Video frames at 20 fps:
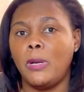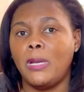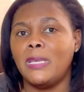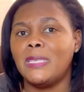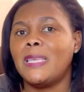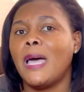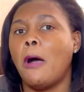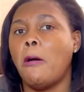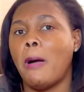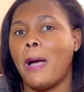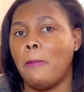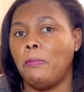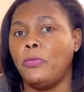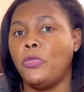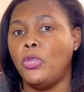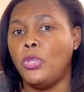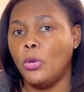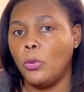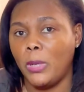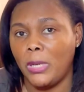it's how I'm
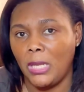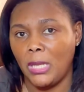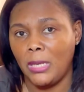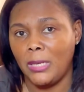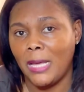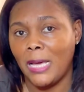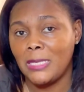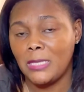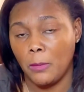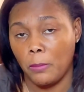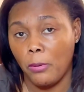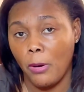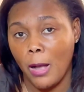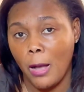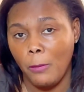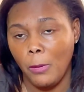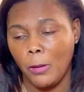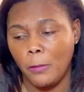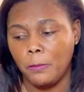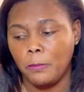doing it. That's the
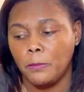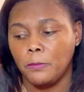problem.